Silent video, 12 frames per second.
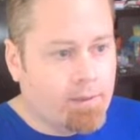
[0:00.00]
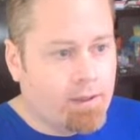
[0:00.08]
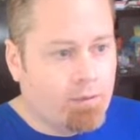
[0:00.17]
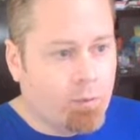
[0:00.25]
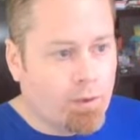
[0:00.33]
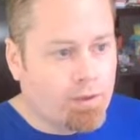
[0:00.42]

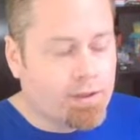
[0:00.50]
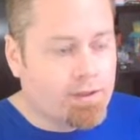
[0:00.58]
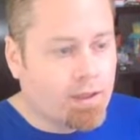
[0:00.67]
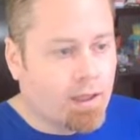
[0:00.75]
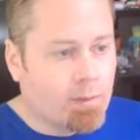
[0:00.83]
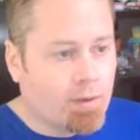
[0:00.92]
even with the
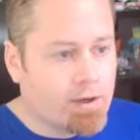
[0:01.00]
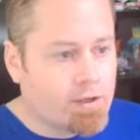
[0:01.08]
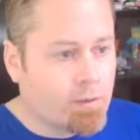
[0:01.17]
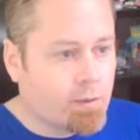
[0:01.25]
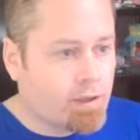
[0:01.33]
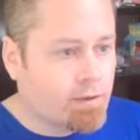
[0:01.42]
selling pressure,
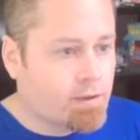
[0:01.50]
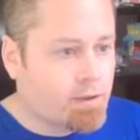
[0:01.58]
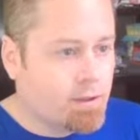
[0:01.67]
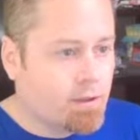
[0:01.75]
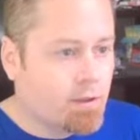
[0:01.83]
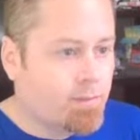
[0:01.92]
we are
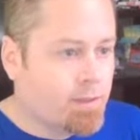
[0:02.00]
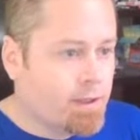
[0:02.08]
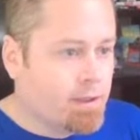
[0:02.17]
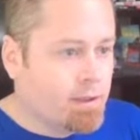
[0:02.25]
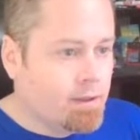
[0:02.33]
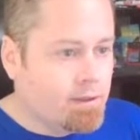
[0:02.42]
still
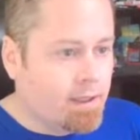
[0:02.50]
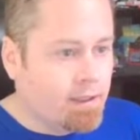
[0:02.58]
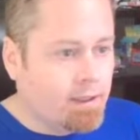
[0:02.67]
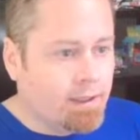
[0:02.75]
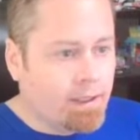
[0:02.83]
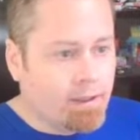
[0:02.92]

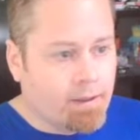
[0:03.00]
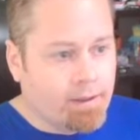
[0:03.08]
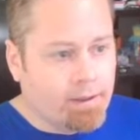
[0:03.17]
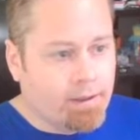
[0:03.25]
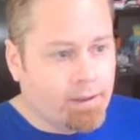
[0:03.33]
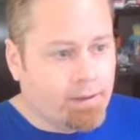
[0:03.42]
technically in
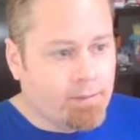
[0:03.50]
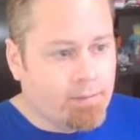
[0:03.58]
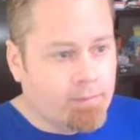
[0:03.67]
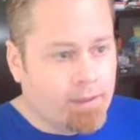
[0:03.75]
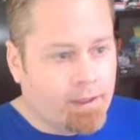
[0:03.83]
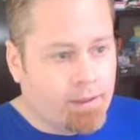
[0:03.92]
a
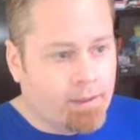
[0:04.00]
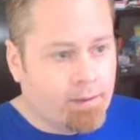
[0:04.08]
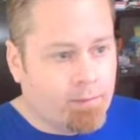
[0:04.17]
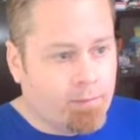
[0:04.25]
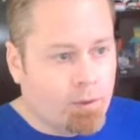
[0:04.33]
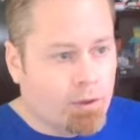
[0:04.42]

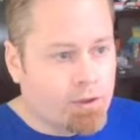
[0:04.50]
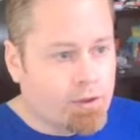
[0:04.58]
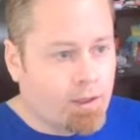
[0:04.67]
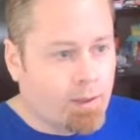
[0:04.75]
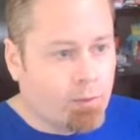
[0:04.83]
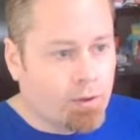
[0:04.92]
bullish
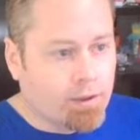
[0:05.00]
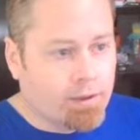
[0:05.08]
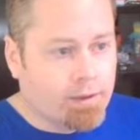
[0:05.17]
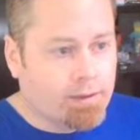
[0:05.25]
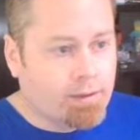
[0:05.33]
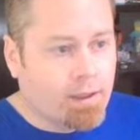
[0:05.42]
upward
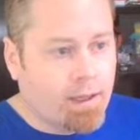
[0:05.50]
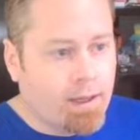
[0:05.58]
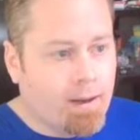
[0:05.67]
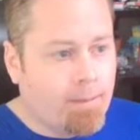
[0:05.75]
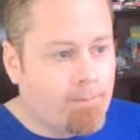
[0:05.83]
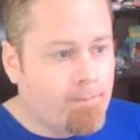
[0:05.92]

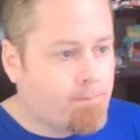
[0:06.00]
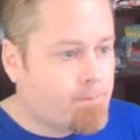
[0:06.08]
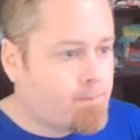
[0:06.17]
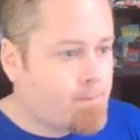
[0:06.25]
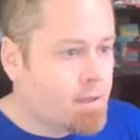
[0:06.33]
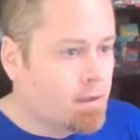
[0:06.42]

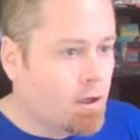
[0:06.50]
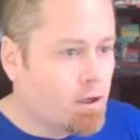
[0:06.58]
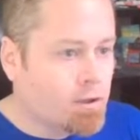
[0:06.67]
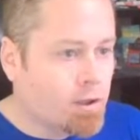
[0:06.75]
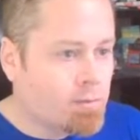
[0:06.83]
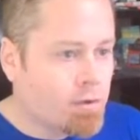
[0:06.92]
long-term